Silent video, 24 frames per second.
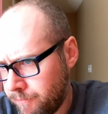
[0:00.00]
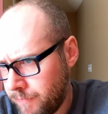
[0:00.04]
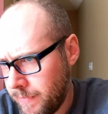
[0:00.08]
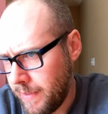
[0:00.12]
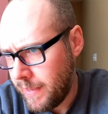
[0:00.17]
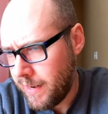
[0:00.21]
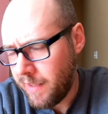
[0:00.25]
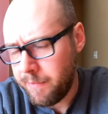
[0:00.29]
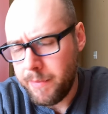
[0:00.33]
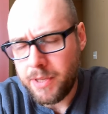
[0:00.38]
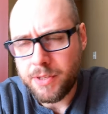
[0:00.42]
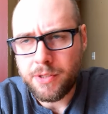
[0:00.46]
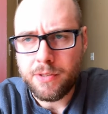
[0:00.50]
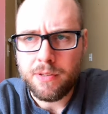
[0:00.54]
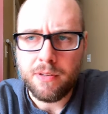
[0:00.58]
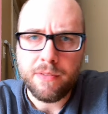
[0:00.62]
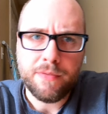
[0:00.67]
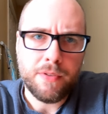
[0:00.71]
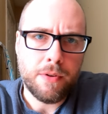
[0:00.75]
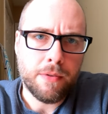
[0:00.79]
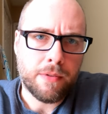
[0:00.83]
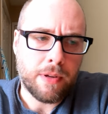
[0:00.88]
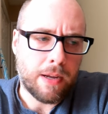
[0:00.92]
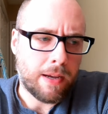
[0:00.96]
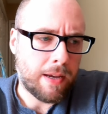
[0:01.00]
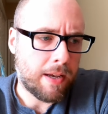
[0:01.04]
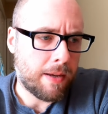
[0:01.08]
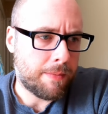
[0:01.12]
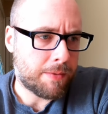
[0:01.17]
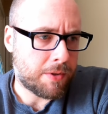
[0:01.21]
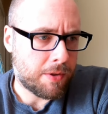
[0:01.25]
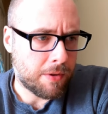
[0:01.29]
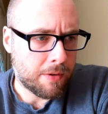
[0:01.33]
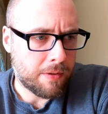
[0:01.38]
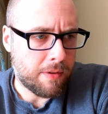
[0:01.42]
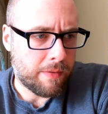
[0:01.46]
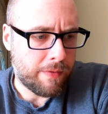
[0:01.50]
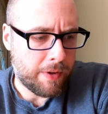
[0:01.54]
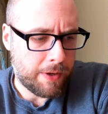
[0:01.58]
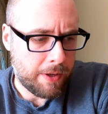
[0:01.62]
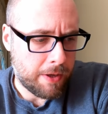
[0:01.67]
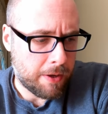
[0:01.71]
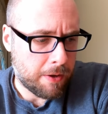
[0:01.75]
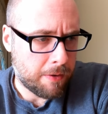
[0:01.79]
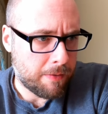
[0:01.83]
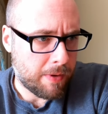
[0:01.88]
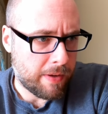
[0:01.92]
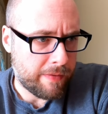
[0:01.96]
And I mentioned a few times during the video,